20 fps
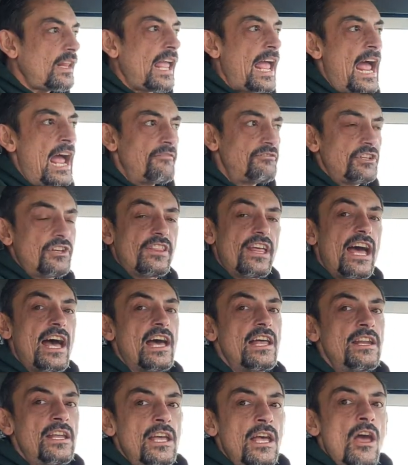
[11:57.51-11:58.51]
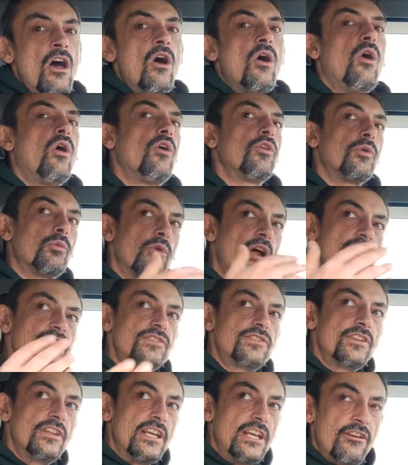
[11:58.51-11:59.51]
After that, all the
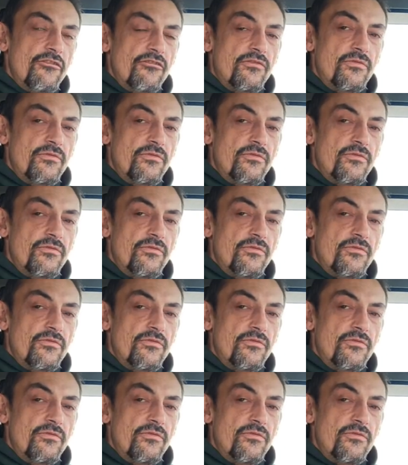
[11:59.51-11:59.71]
rest of the